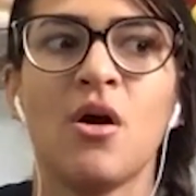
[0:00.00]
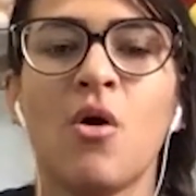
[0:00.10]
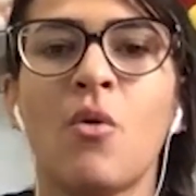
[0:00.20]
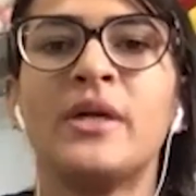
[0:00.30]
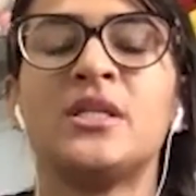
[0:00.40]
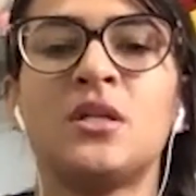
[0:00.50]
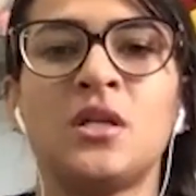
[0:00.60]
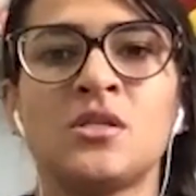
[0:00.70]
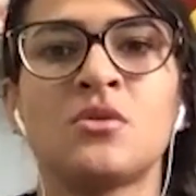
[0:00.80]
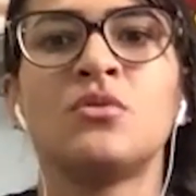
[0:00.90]
Oh, I did
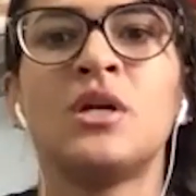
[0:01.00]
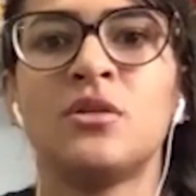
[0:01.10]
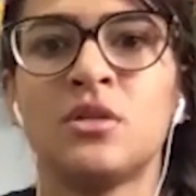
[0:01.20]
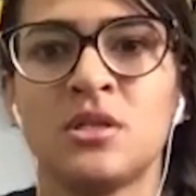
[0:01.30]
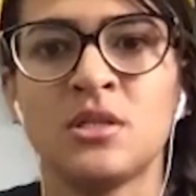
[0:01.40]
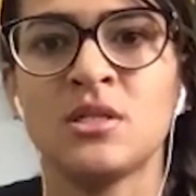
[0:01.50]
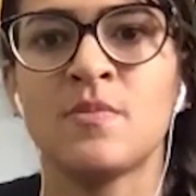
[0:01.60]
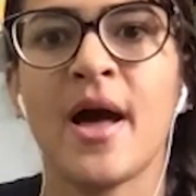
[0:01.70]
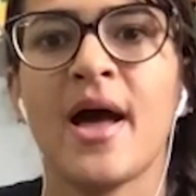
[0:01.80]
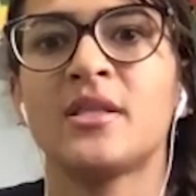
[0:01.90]
this good, I did this
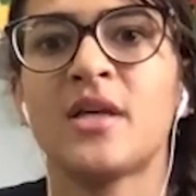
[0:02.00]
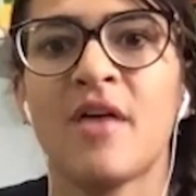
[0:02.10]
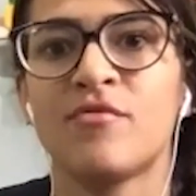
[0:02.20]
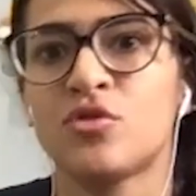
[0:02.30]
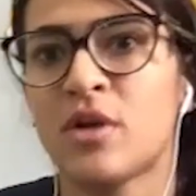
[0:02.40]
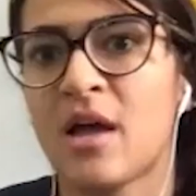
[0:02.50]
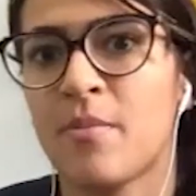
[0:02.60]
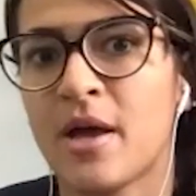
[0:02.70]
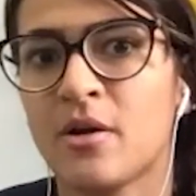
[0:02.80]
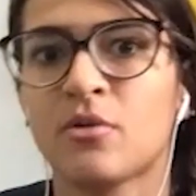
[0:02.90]
bad. I have to get
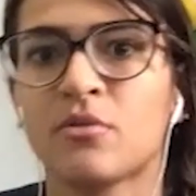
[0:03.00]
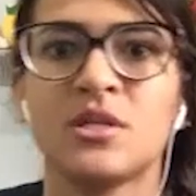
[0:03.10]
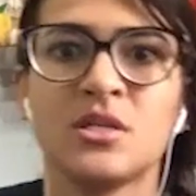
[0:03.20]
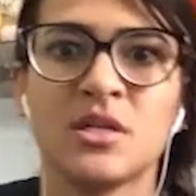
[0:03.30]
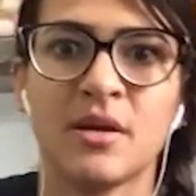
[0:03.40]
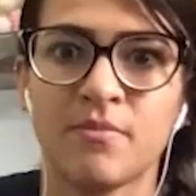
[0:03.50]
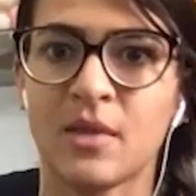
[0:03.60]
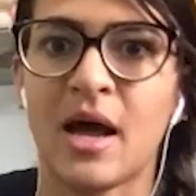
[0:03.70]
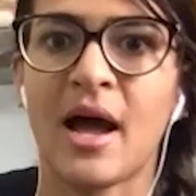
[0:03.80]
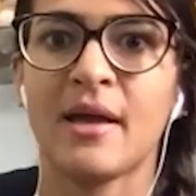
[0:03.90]
better on this. I
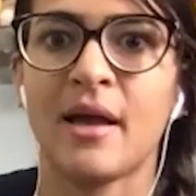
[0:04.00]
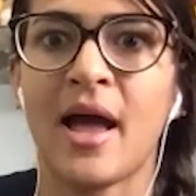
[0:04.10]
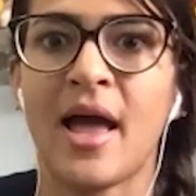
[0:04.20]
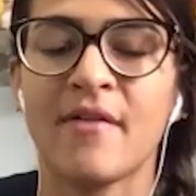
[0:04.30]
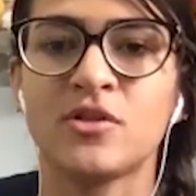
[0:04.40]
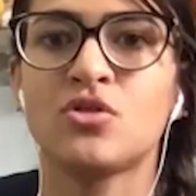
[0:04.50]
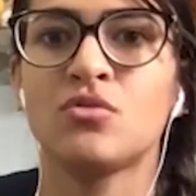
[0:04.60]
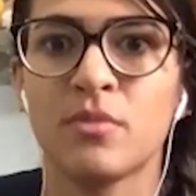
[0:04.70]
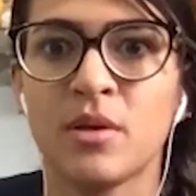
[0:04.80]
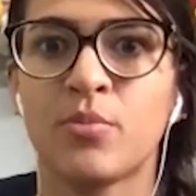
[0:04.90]
have to
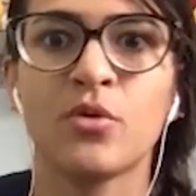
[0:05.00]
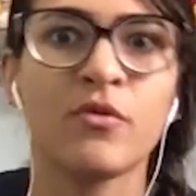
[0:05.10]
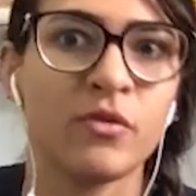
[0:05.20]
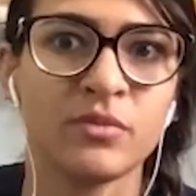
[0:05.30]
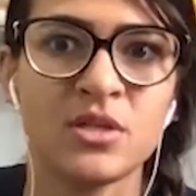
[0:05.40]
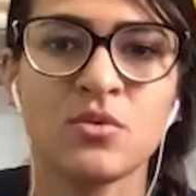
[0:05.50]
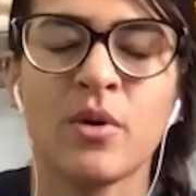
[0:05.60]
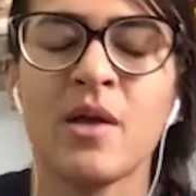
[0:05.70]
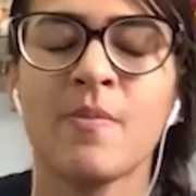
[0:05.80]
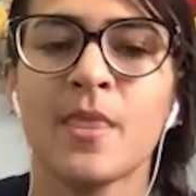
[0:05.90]
improve on this
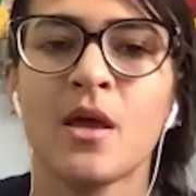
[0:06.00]
way.